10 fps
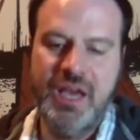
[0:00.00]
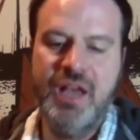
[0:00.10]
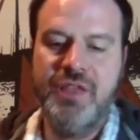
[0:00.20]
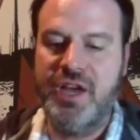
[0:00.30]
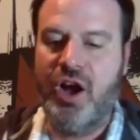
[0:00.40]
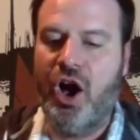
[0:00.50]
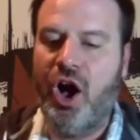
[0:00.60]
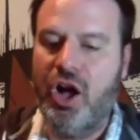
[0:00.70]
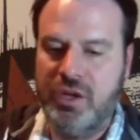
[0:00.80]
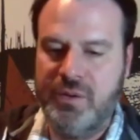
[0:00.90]
that
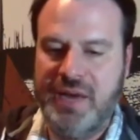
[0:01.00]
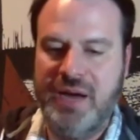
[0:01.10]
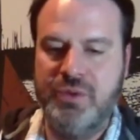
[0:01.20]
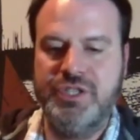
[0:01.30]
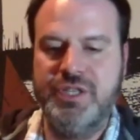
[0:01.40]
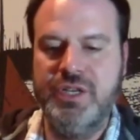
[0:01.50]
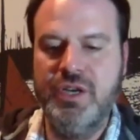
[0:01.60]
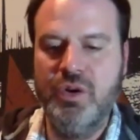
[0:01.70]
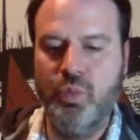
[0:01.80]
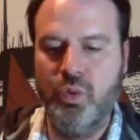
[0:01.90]
hollowed out
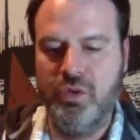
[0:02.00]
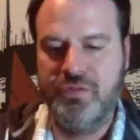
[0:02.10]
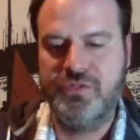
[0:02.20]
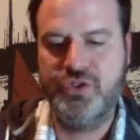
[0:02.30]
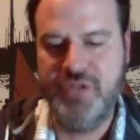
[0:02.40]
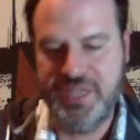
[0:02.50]
Wolf Creek